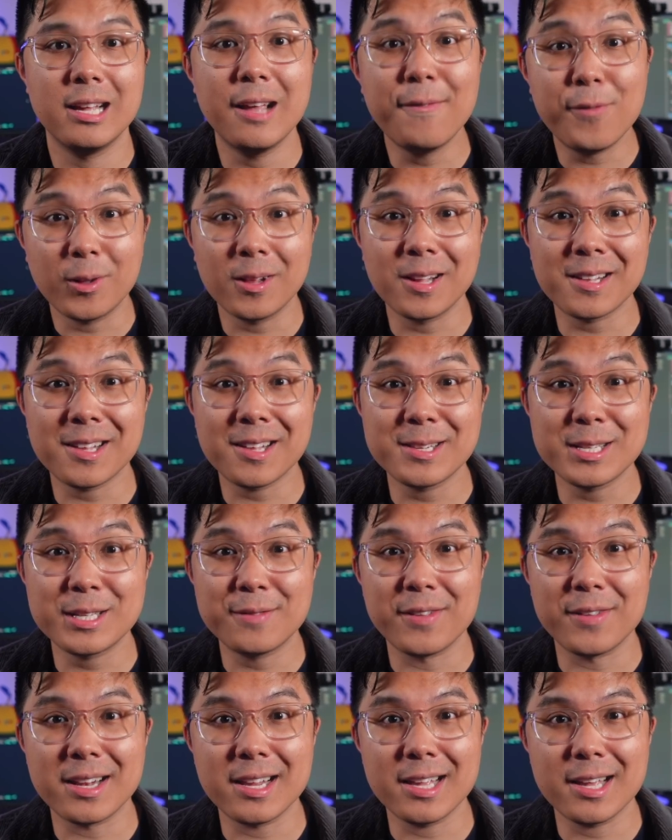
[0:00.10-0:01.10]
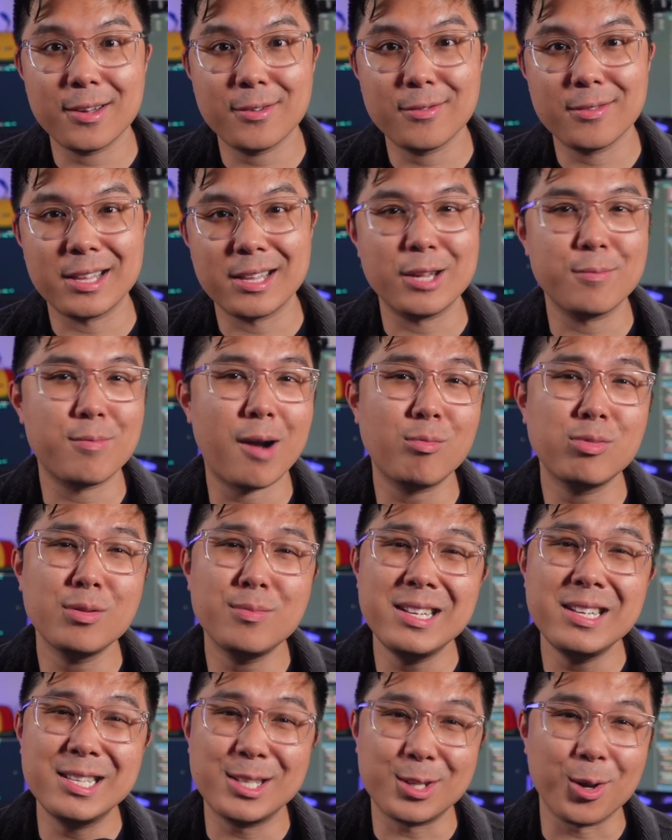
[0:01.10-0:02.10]
If you clicked on this video, then you
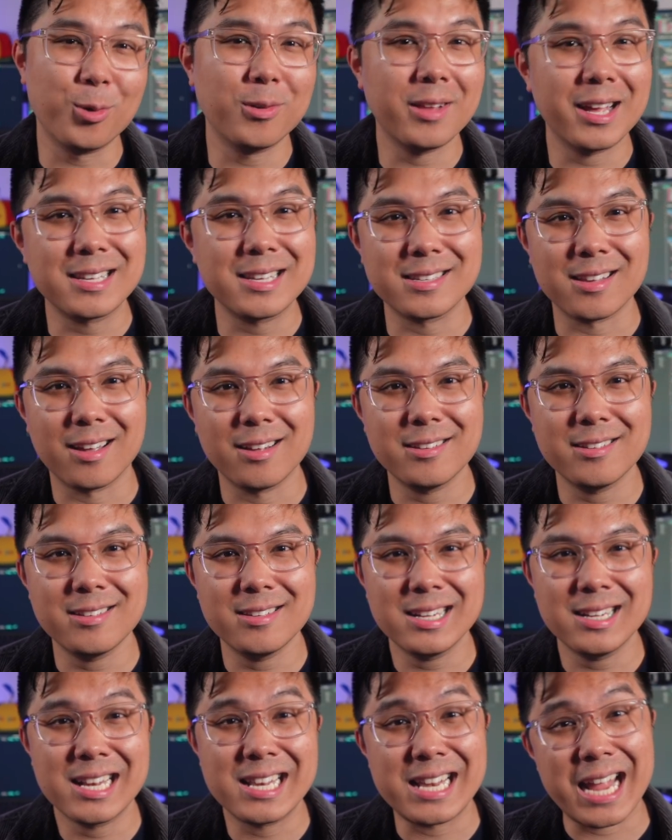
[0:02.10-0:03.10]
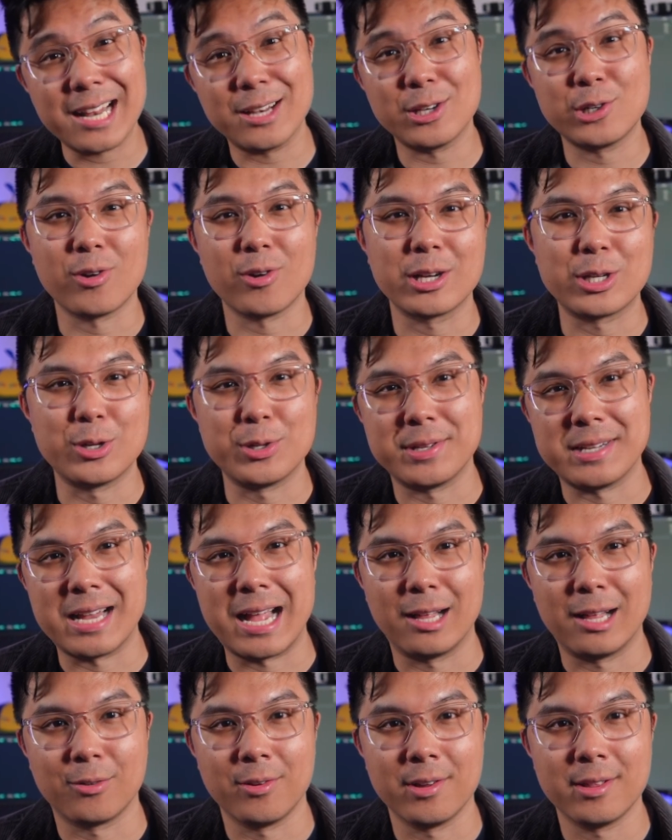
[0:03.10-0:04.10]
probably don't like studying data structures and
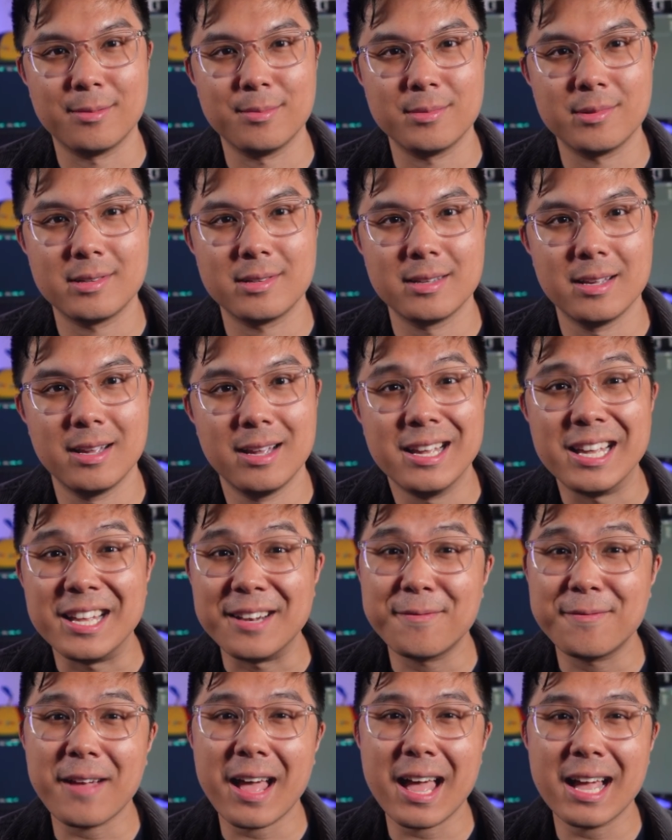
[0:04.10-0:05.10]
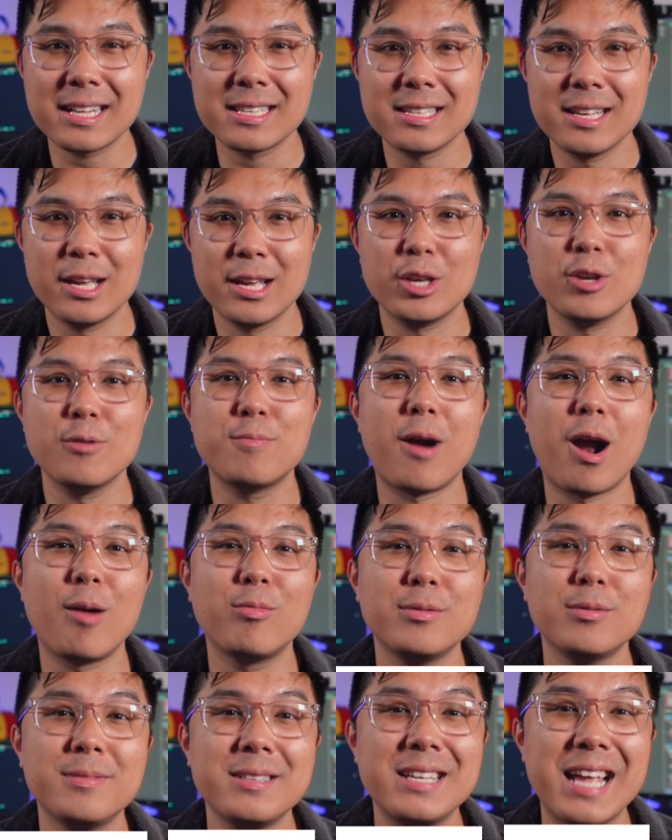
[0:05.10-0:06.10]
algorithms. In fact, you
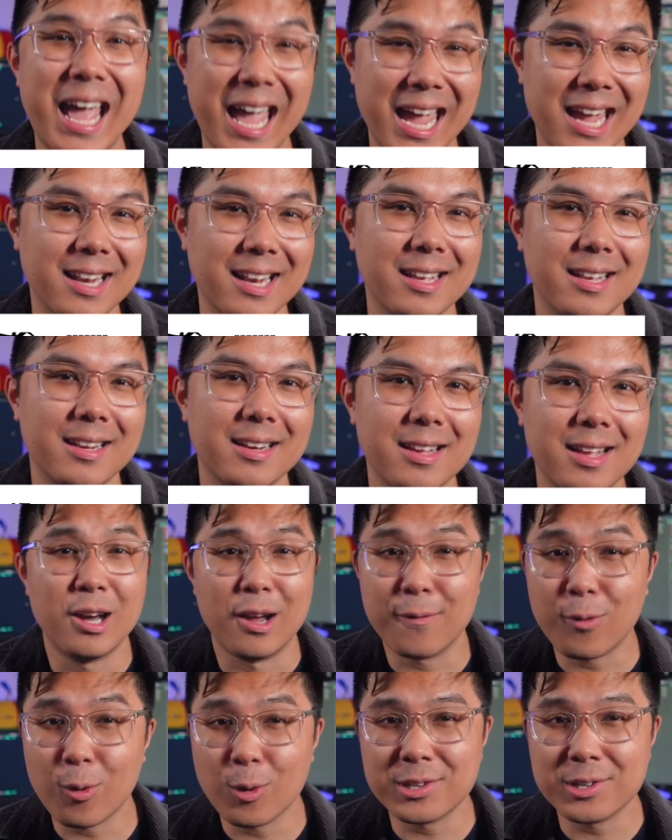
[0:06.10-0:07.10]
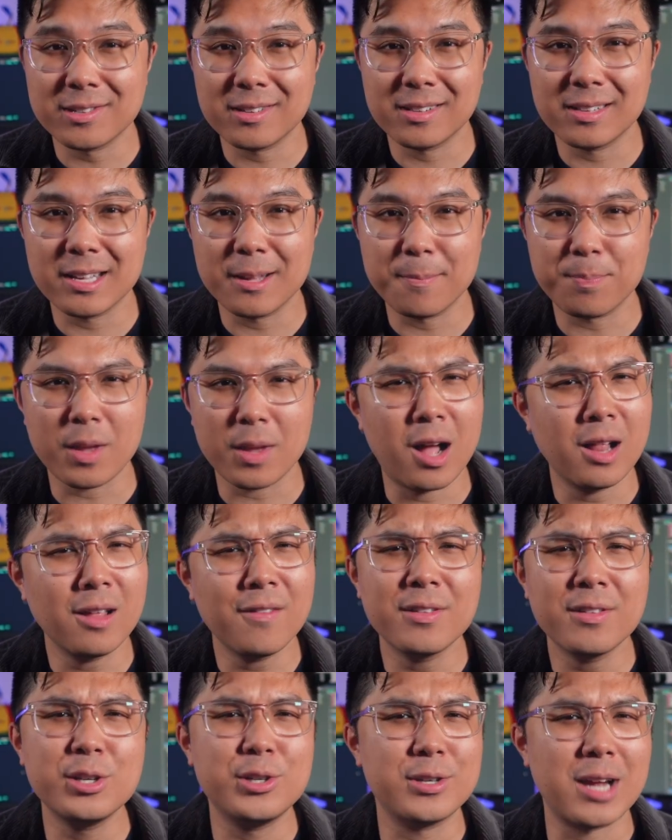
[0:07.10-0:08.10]
probably hate it. Unfortunately, all
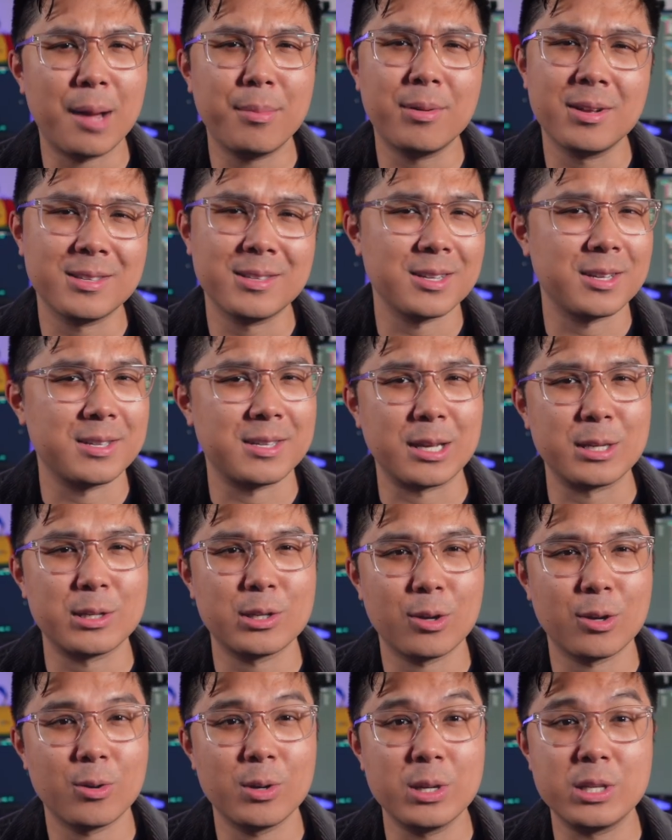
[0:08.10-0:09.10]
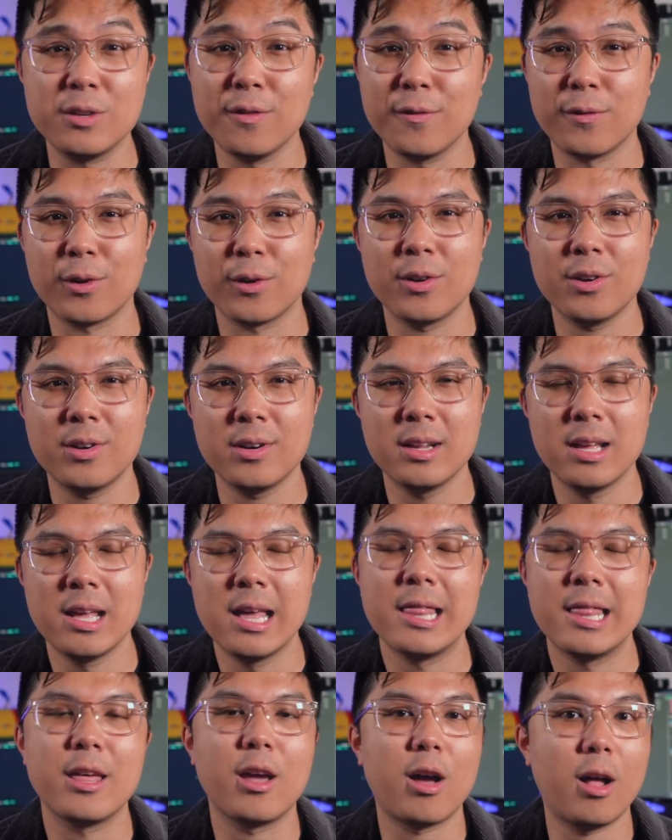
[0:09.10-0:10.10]
of the job hunt success stories you've heard,
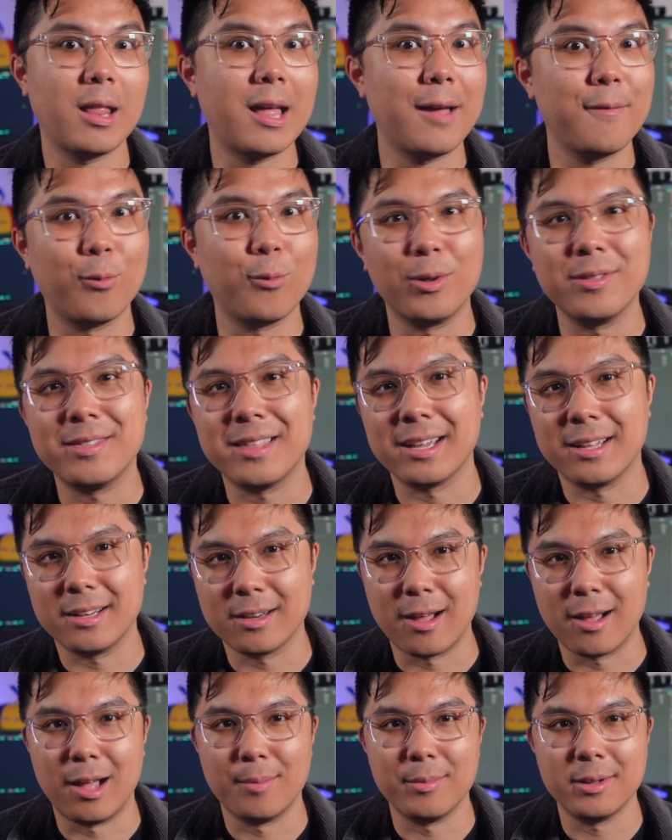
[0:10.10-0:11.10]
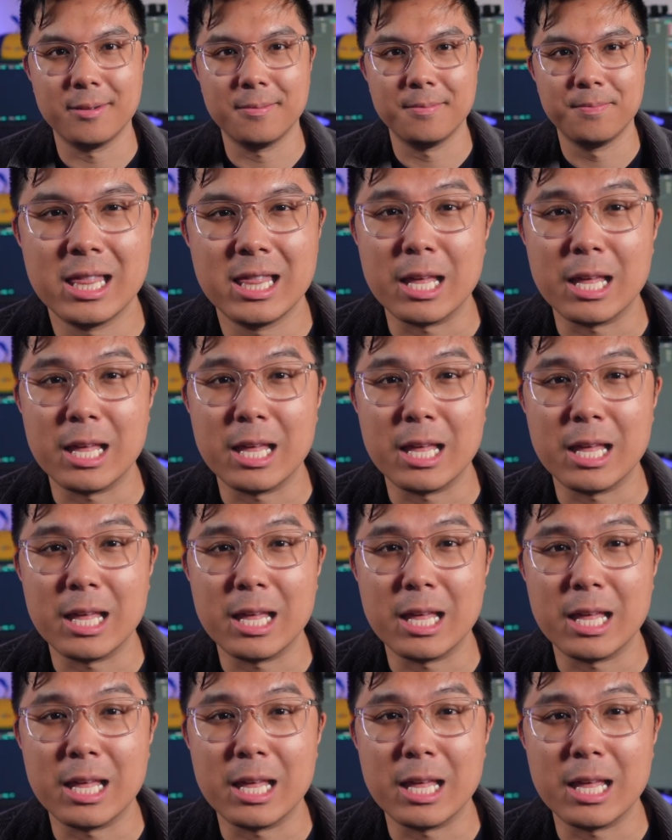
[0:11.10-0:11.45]
they all have one thing in common.